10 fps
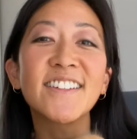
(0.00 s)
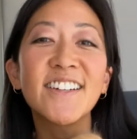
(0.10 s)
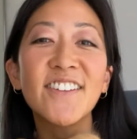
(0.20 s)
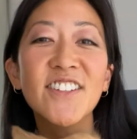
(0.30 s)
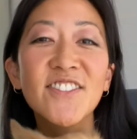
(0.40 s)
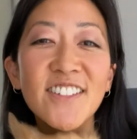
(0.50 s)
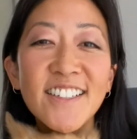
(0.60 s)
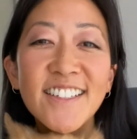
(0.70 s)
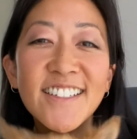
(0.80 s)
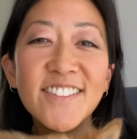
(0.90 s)

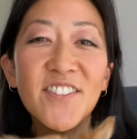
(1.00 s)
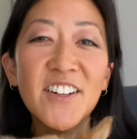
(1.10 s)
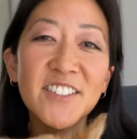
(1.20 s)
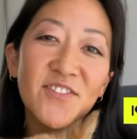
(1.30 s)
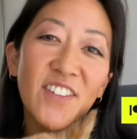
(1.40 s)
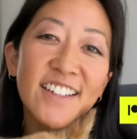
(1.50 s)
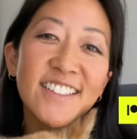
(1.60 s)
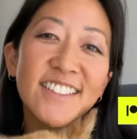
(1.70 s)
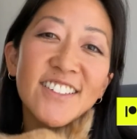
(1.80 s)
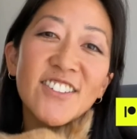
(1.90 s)
everyone, welcome back
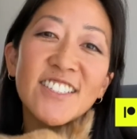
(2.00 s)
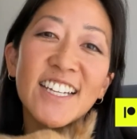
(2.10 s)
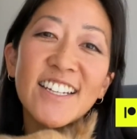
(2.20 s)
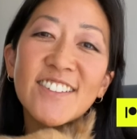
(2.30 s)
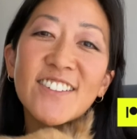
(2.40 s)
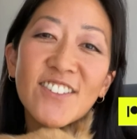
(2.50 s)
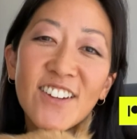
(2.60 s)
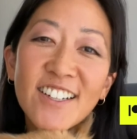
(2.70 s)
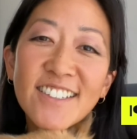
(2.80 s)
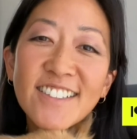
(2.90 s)
to the Creator
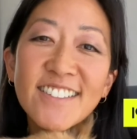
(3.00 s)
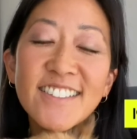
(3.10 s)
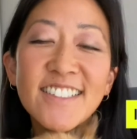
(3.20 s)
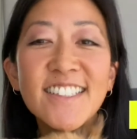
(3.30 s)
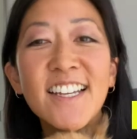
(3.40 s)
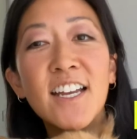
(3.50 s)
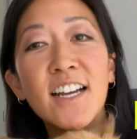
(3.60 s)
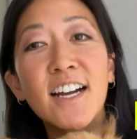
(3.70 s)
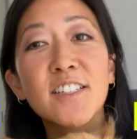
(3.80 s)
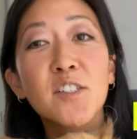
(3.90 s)
Chronicles.
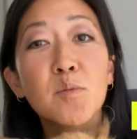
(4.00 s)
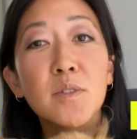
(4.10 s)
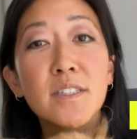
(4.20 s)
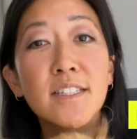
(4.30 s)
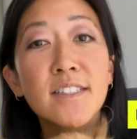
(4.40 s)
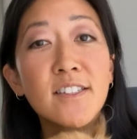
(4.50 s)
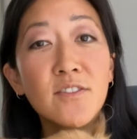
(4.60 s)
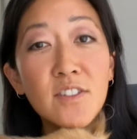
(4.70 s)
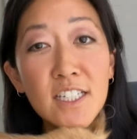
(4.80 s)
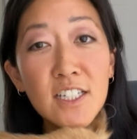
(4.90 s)
I just released a
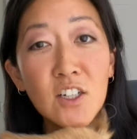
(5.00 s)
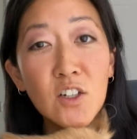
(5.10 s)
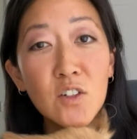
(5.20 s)
video